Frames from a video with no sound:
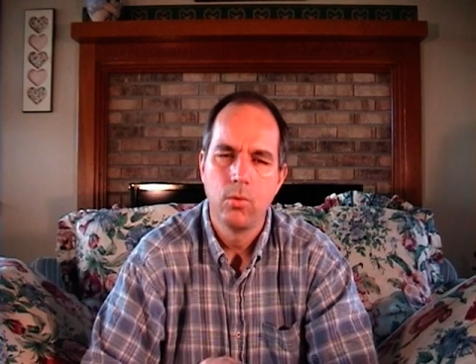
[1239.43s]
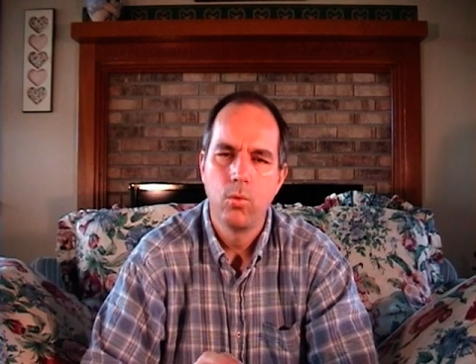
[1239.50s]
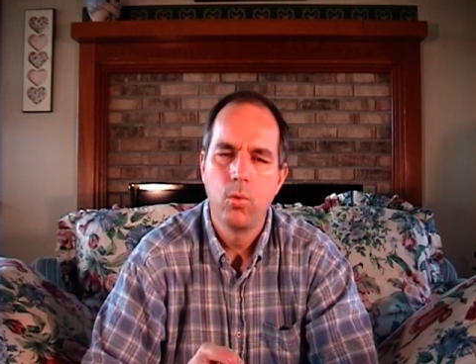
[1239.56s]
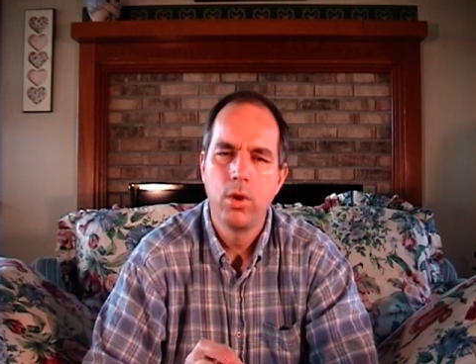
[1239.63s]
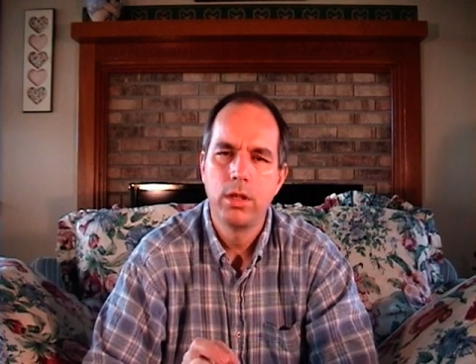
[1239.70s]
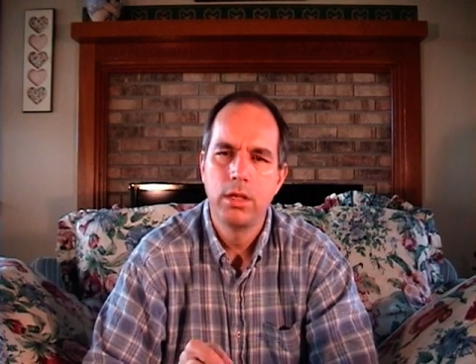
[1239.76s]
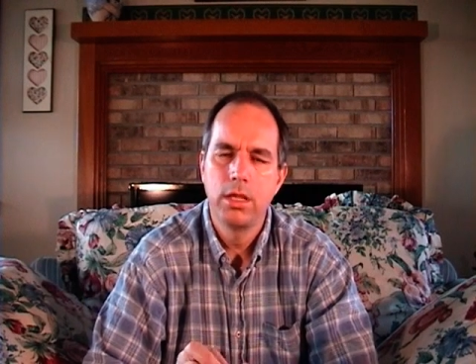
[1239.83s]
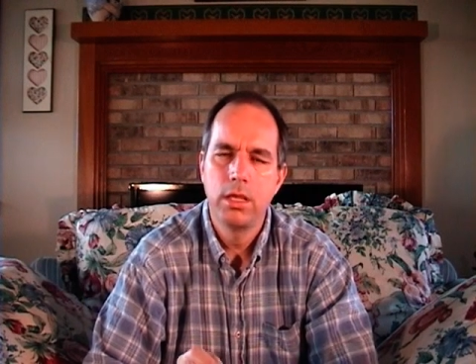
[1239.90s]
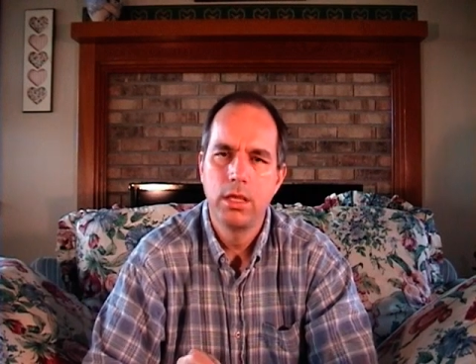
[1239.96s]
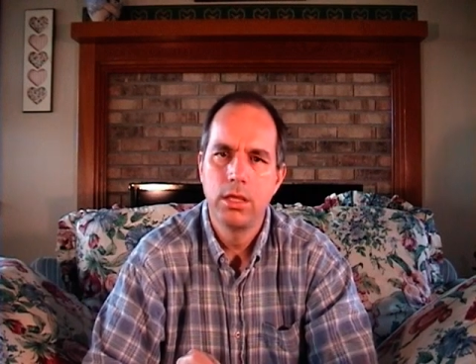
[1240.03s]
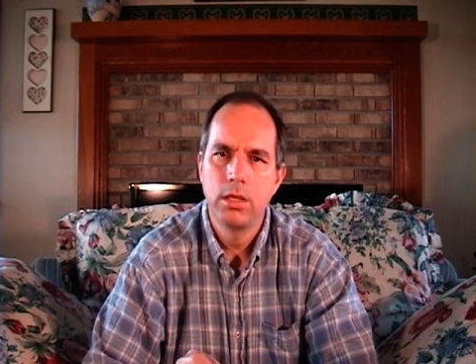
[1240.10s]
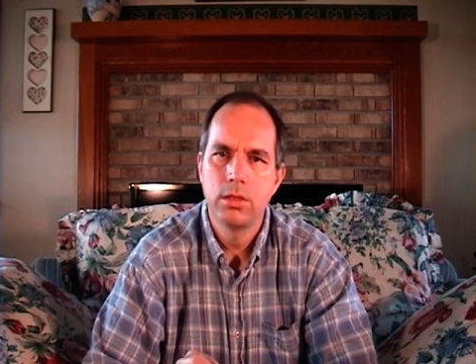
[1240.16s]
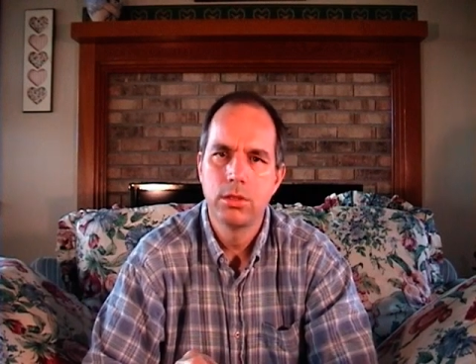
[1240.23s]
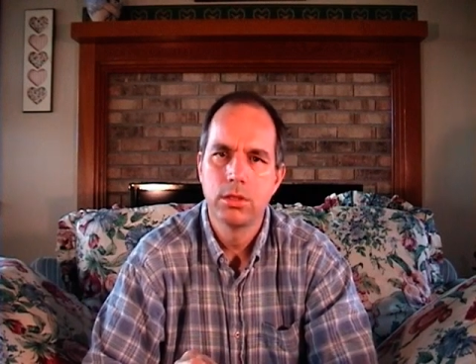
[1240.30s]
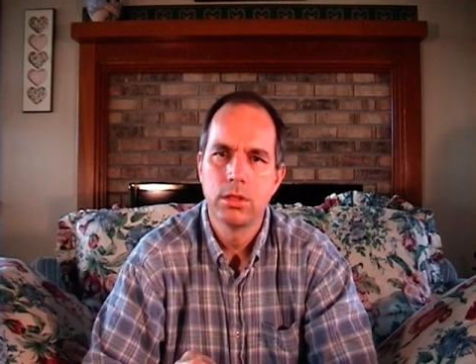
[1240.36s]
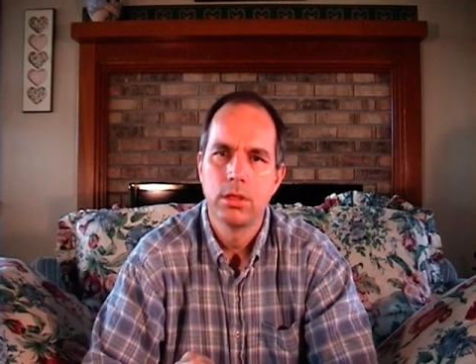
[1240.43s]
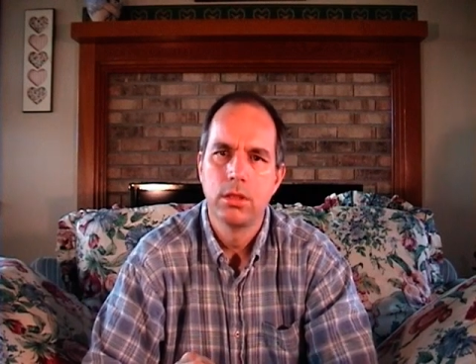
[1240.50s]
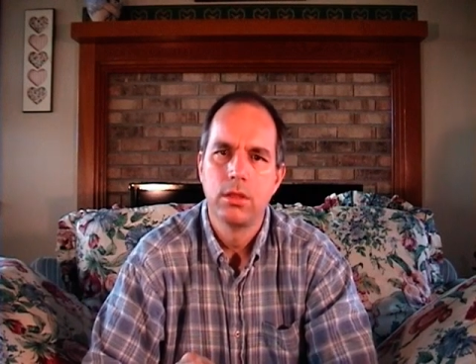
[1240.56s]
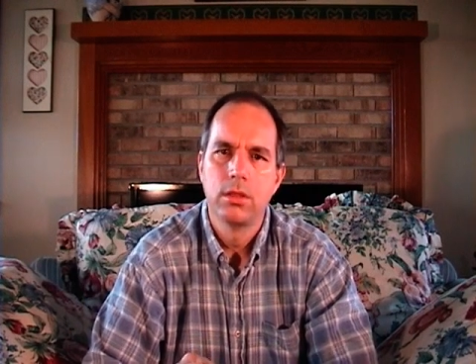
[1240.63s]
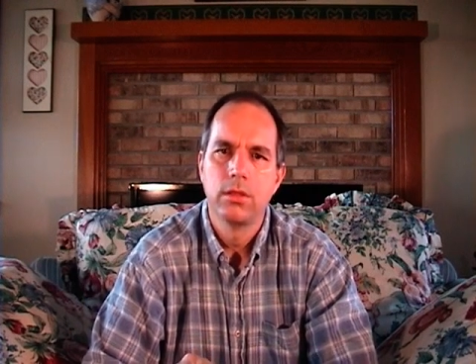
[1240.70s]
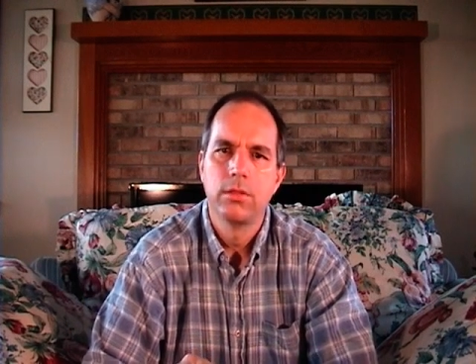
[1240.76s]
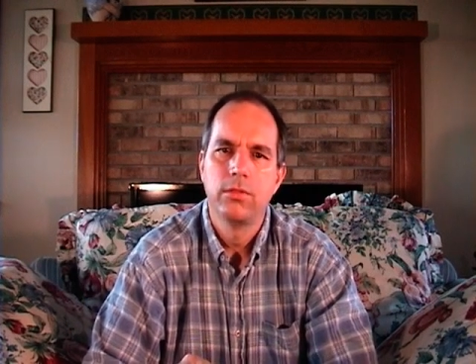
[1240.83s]
One is
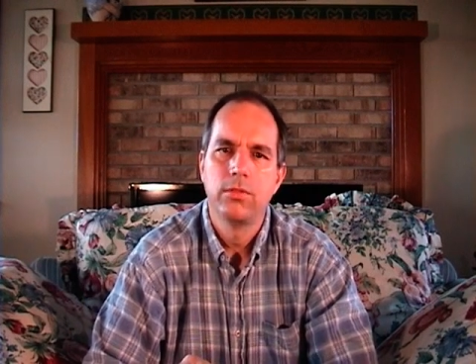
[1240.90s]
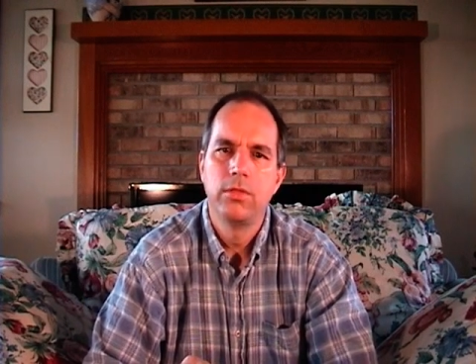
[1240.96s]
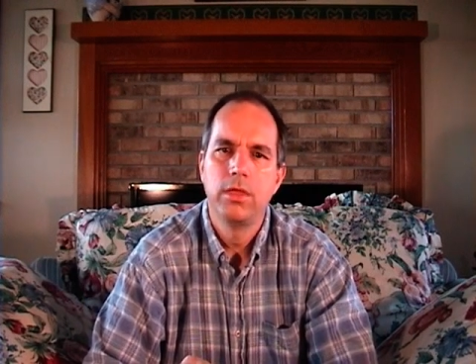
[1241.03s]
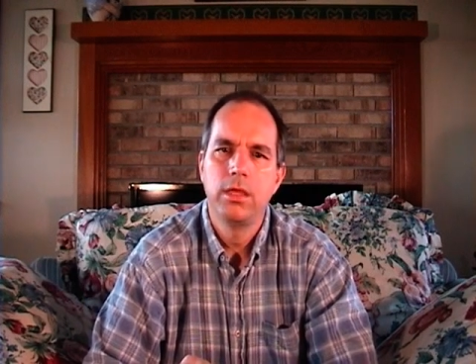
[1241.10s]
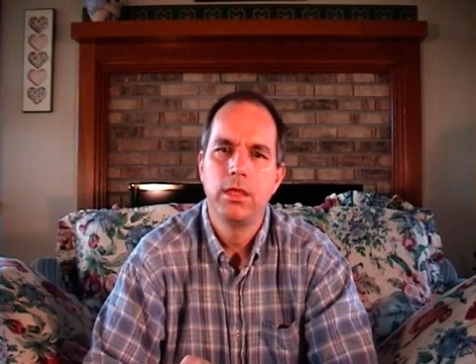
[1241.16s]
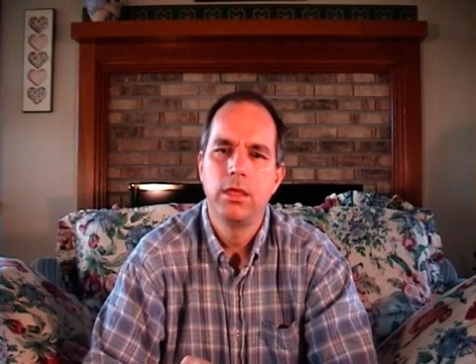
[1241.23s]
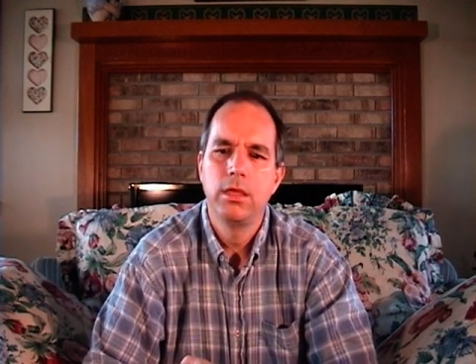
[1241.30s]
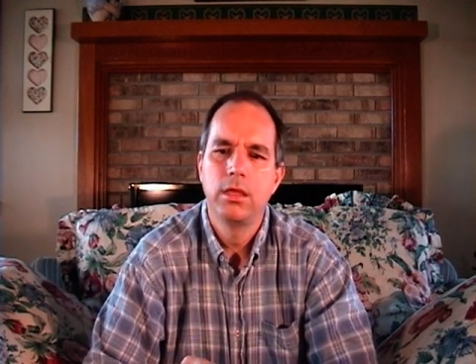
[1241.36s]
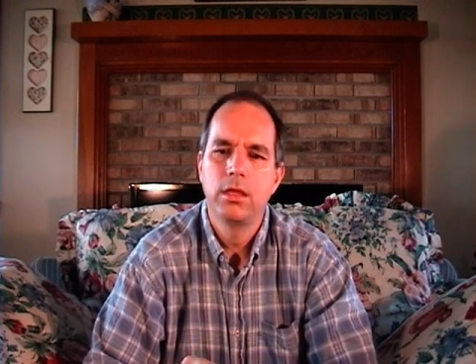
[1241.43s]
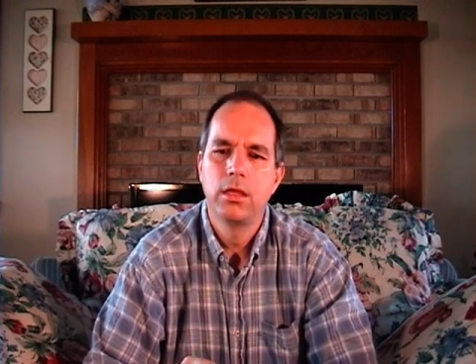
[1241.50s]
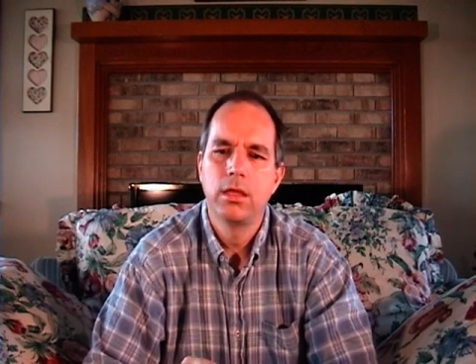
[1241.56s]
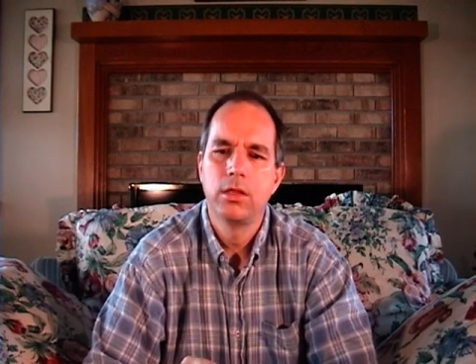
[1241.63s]
the